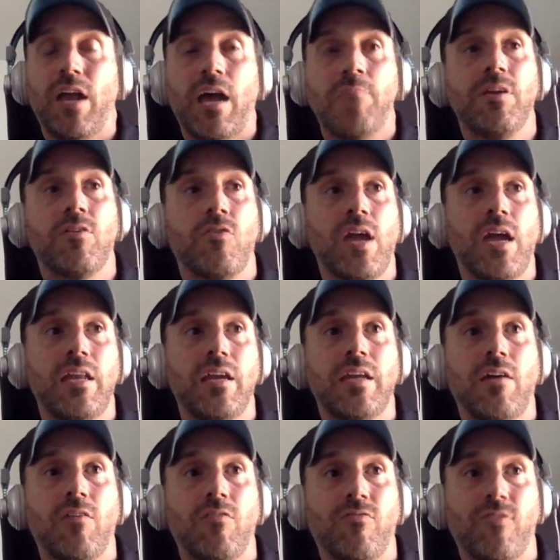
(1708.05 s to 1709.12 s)
I've been
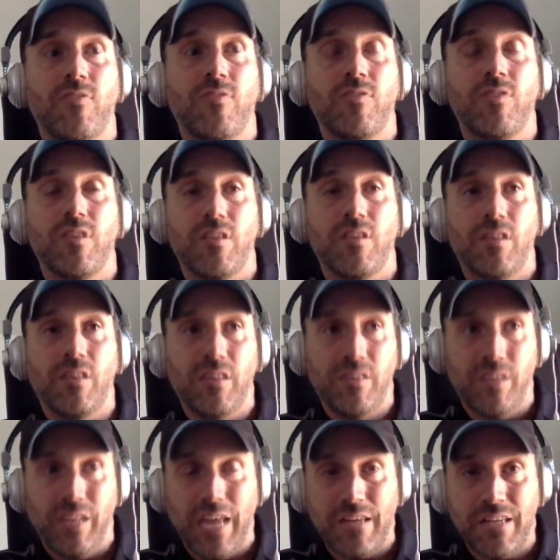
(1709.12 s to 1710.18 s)
creating now for the the
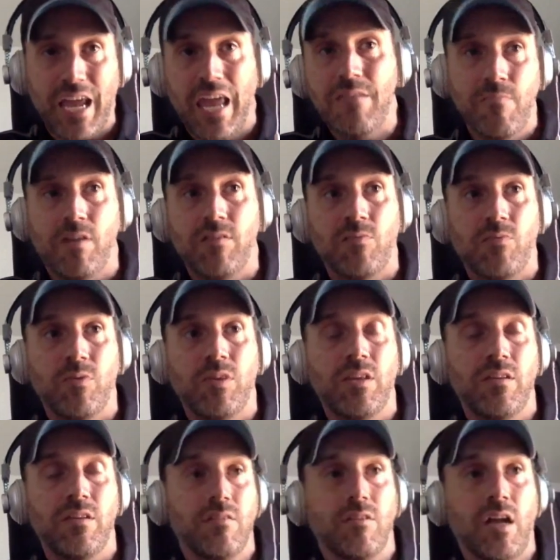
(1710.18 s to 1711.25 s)
last eight months
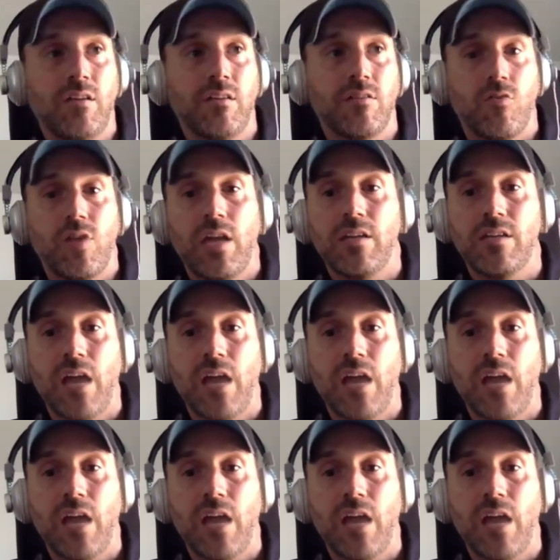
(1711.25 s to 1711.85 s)
within Signal Sciences,